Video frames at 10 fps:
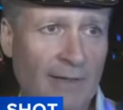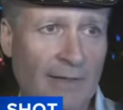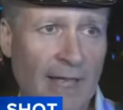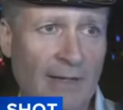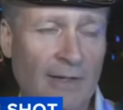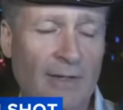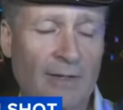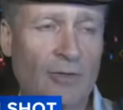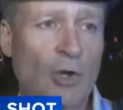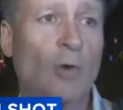that
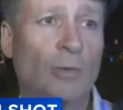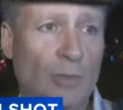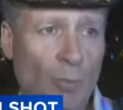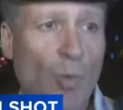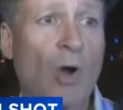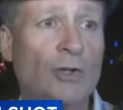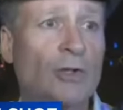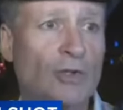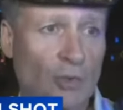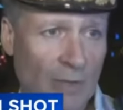there's only one
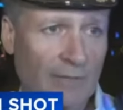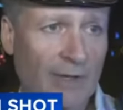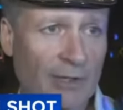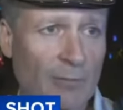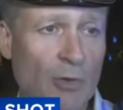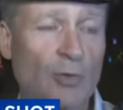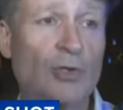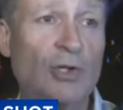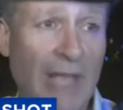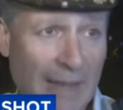shooting victim who's
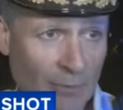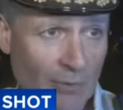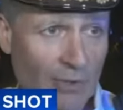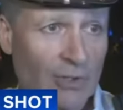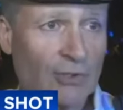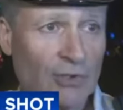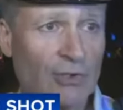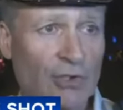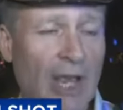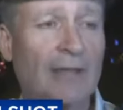stable. She's
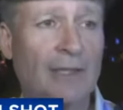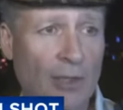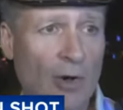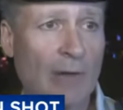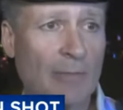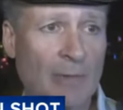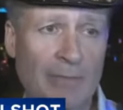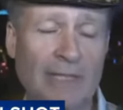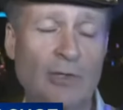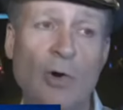shot in the arm.
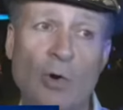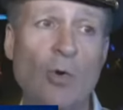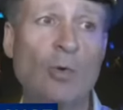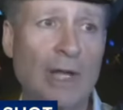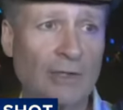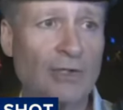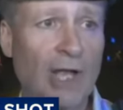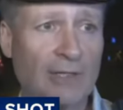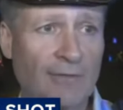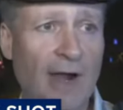That's a whole lot of
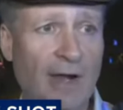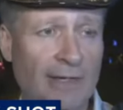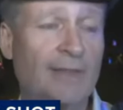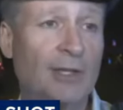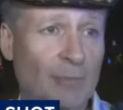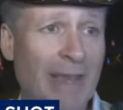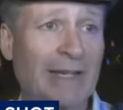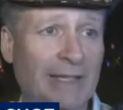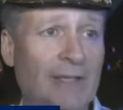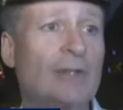shots fired in this
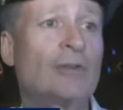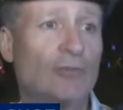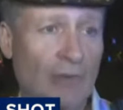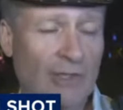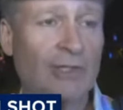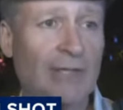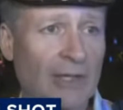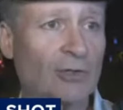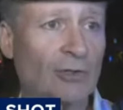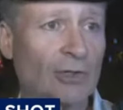mainly
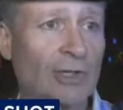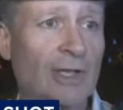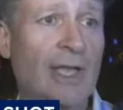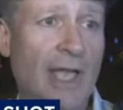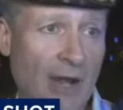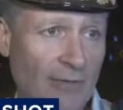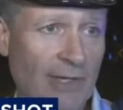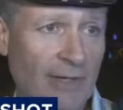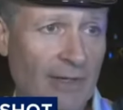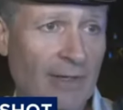residential area.